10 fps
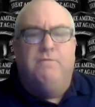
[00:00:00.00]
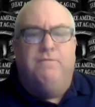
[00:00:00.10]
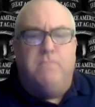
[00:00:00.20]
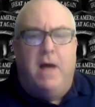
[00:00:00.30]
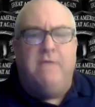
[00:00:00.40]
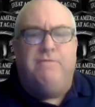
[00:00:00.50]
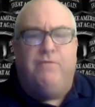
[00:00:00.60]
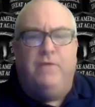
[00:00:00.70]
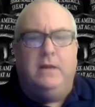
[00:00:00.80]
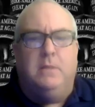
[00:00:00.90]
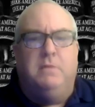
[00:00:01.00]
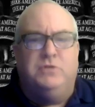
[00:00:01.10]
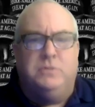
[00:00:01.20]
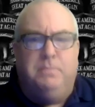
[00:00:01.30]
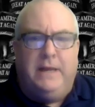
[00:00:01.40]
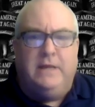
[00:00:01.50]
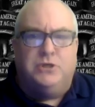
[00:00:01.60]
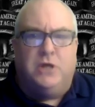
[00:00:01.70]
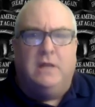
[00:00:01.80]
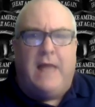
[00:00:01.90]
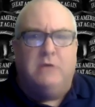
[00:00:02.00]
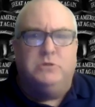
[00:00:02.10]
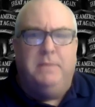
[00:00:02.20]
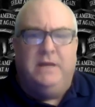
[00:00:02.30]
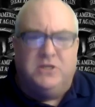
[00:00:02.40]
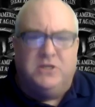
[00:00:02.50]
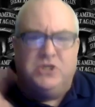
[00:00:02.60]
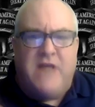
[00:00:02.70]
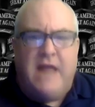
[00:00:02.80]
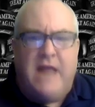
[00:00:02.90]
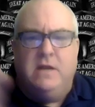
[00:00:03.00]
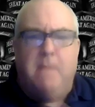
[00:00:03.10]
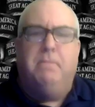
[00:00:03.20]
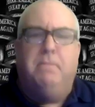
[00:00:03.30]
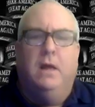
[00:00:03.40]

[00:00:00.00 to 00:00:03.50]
My freedom of speech allows me to stand up